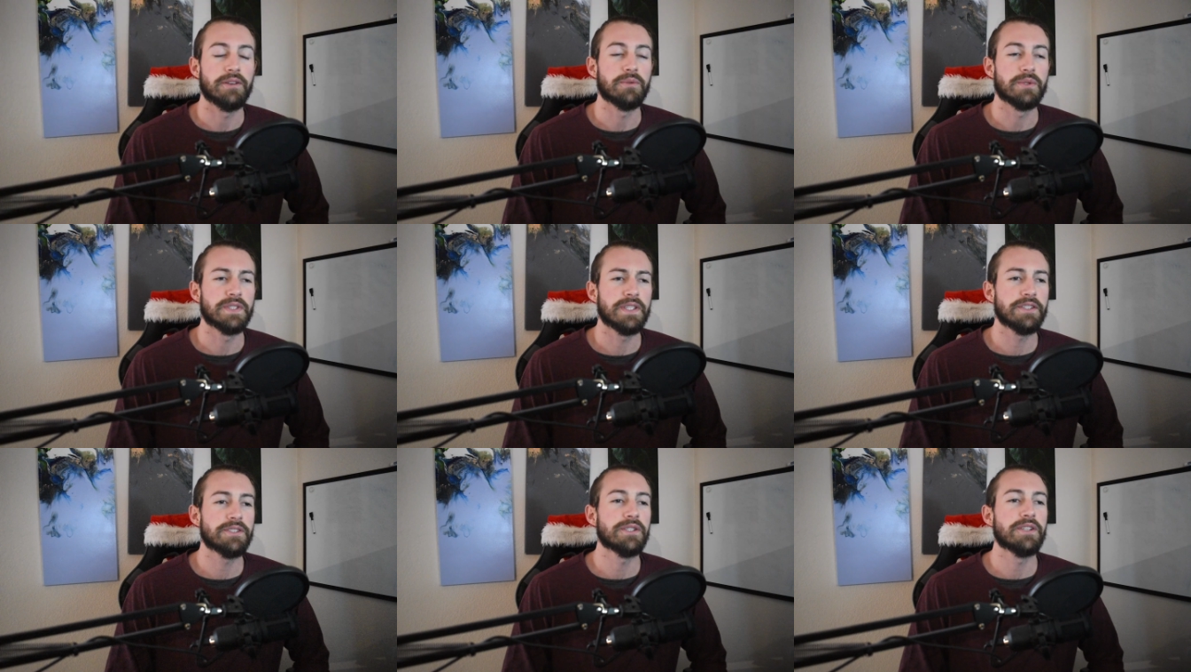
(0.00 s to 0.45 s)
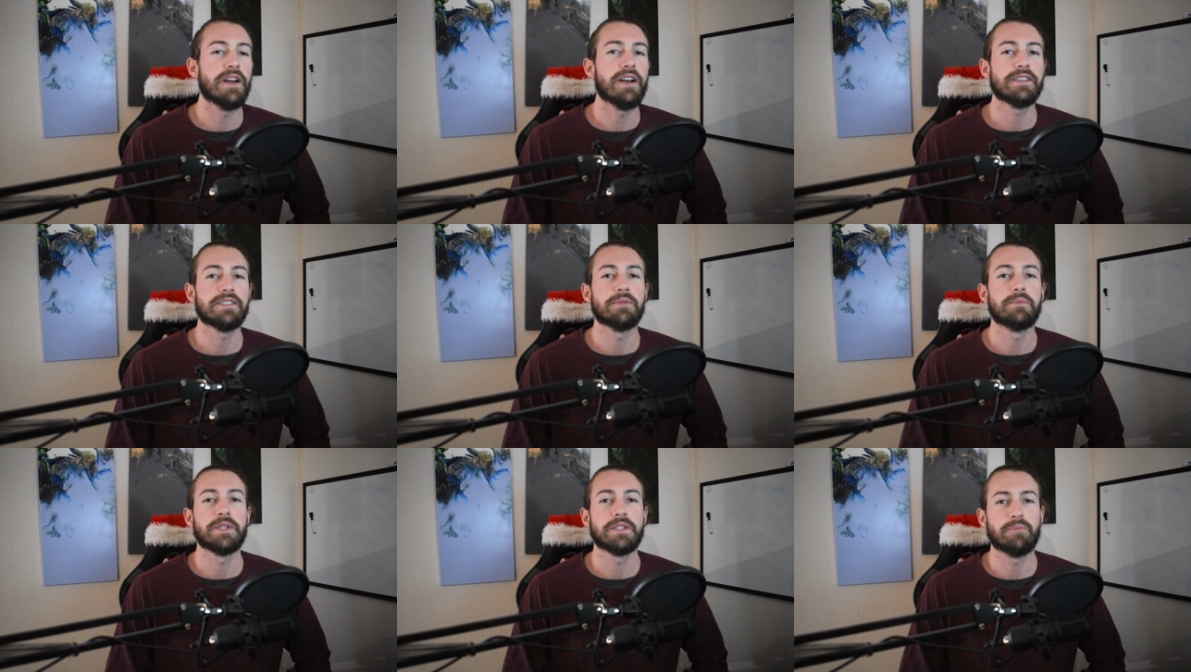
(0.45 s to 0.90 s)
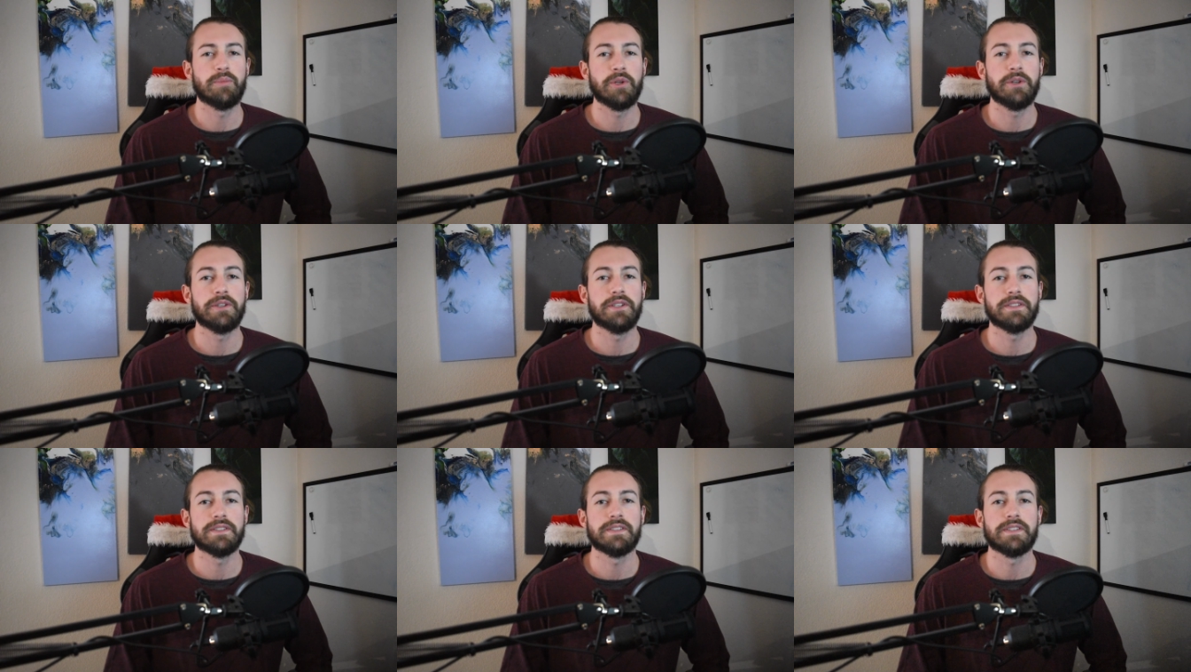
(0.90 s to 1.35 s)
It was such an awesome
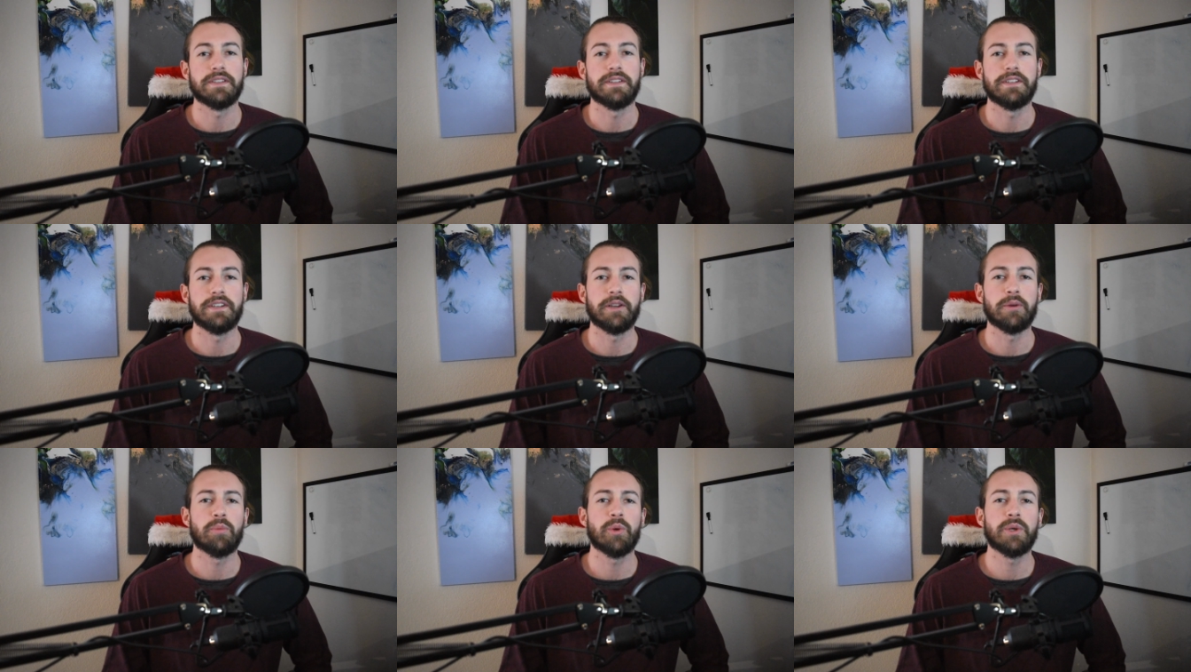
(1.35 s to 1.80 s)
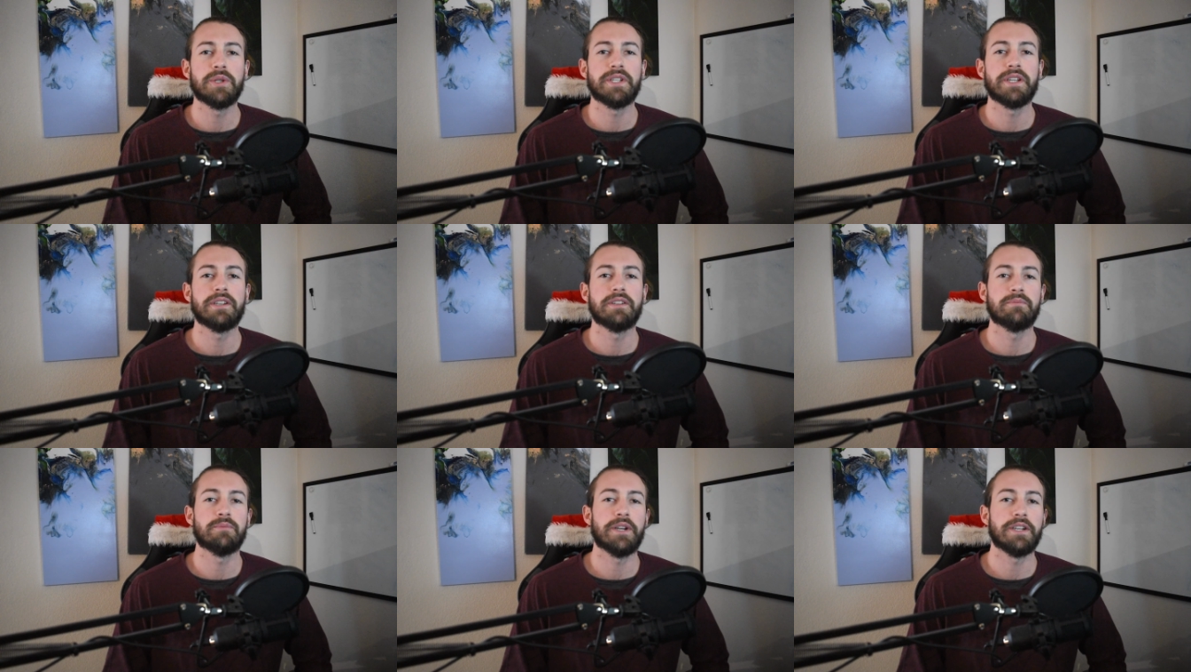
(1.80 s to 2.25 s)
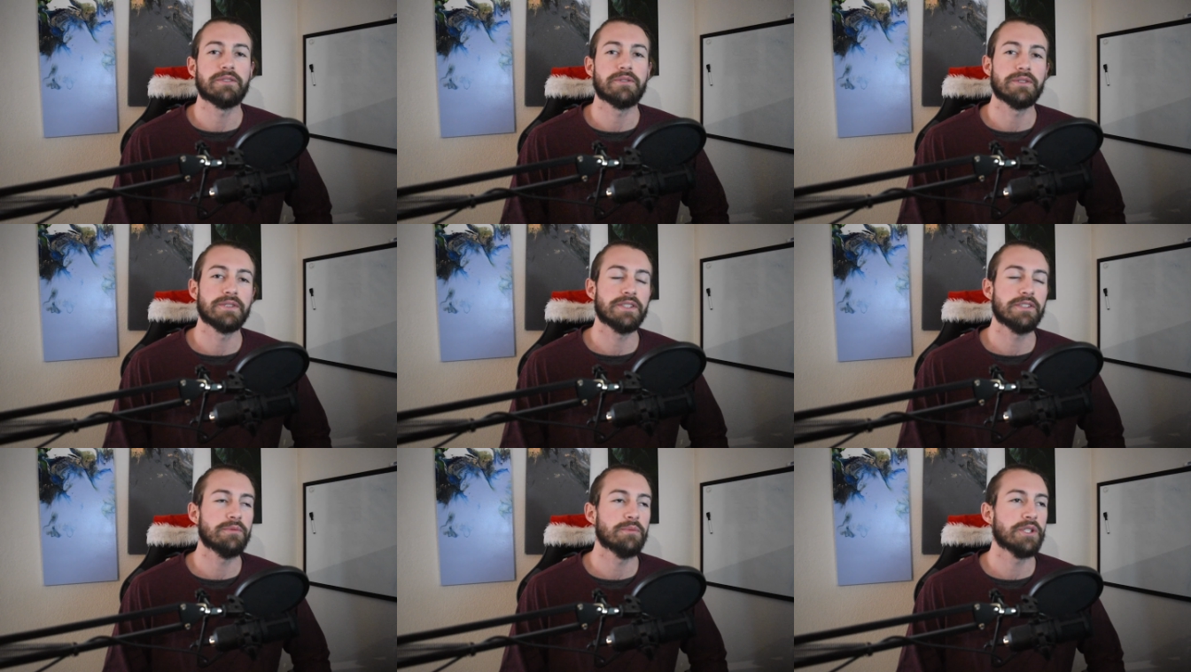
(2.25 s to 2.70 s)
experience, and I appreciated
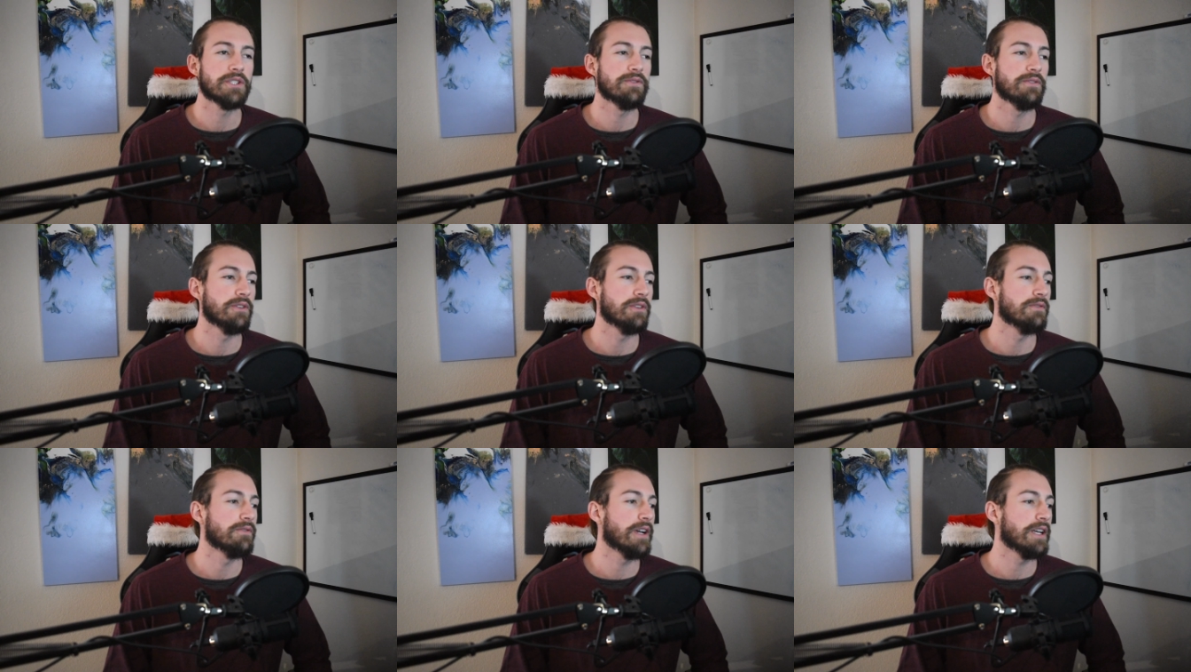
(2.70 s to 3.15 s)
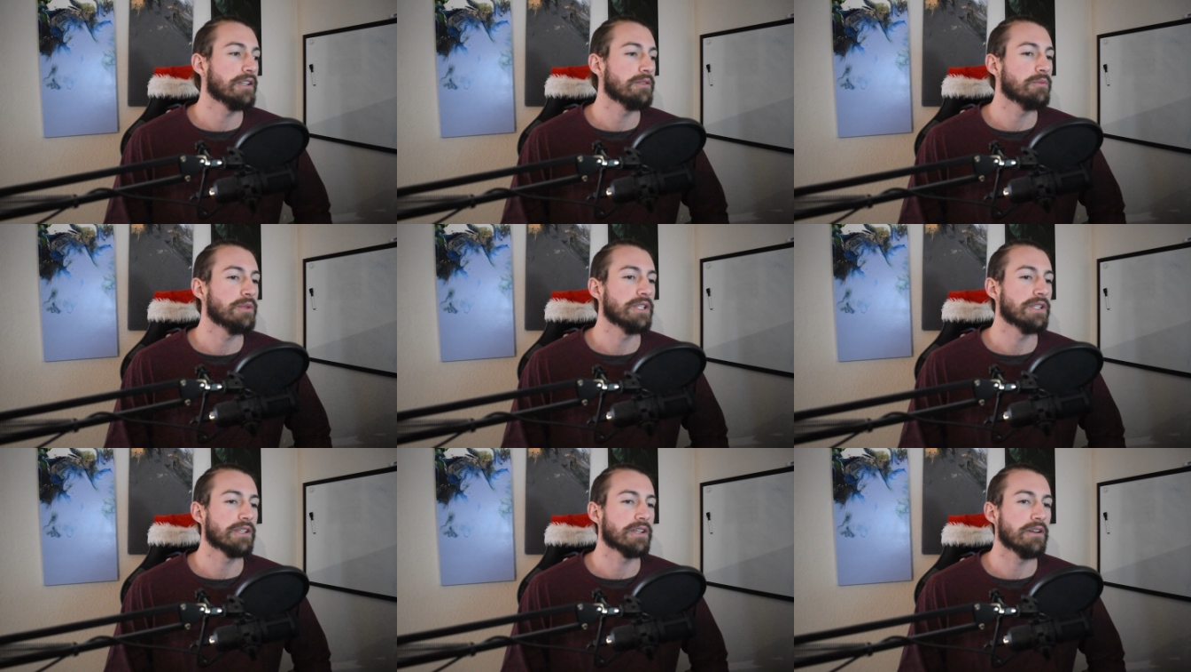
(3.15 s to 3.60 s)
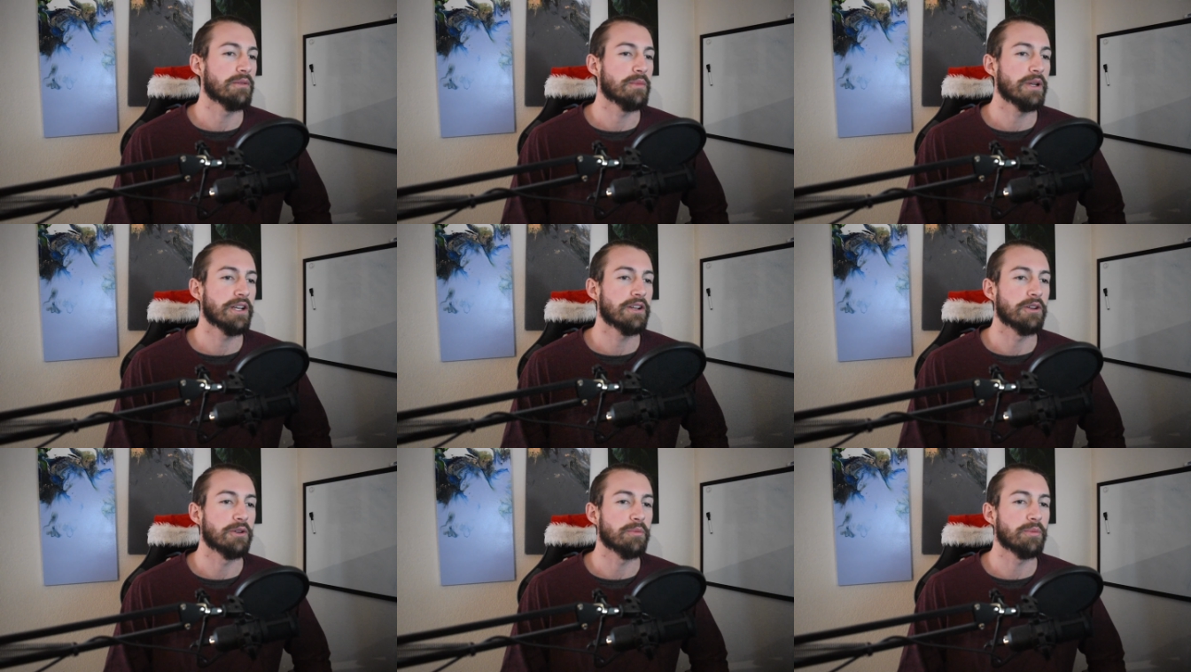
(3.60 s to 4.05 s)
Michael so much for inviting me to come
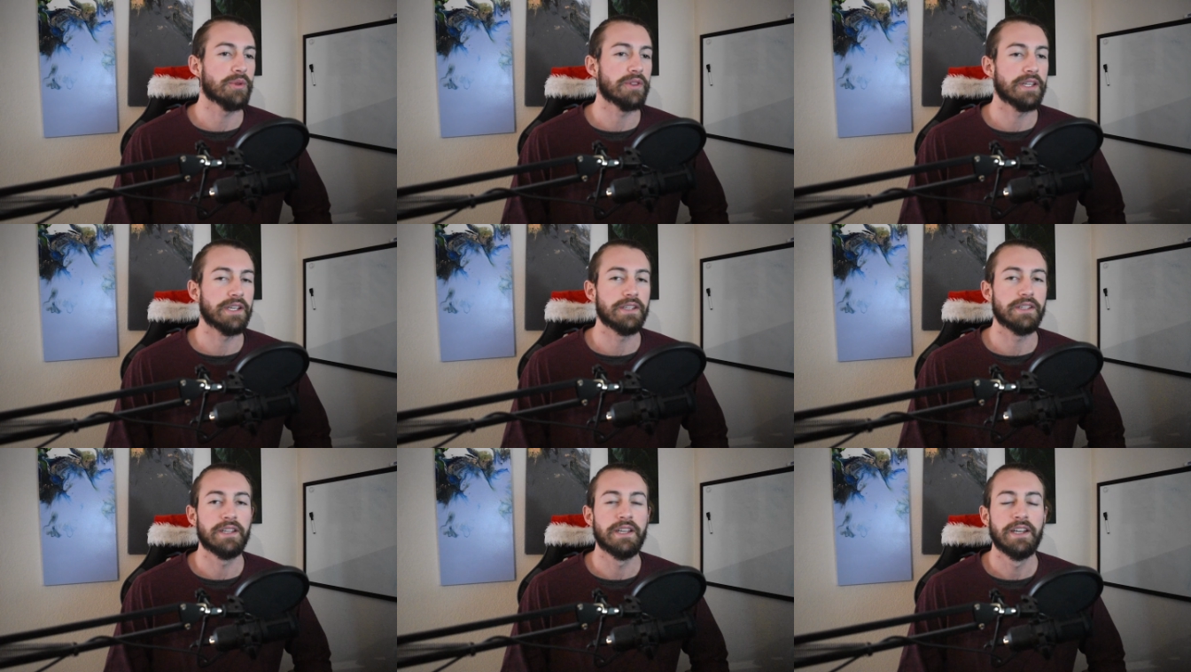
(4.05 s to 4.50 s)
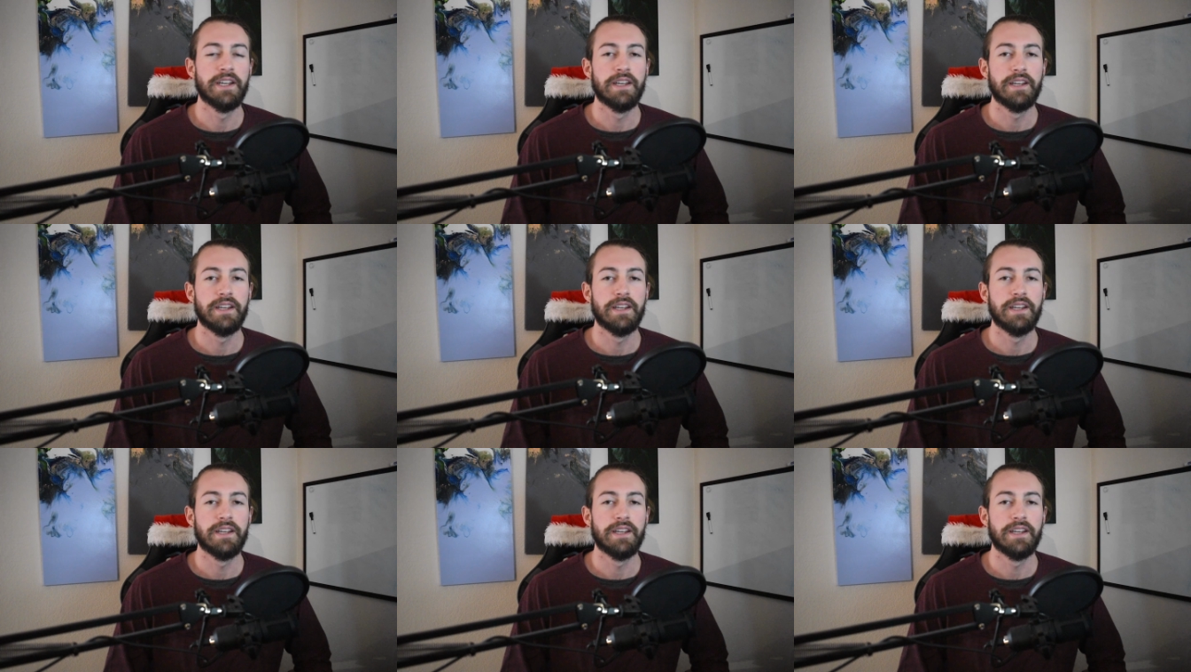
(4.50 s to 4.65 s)
help that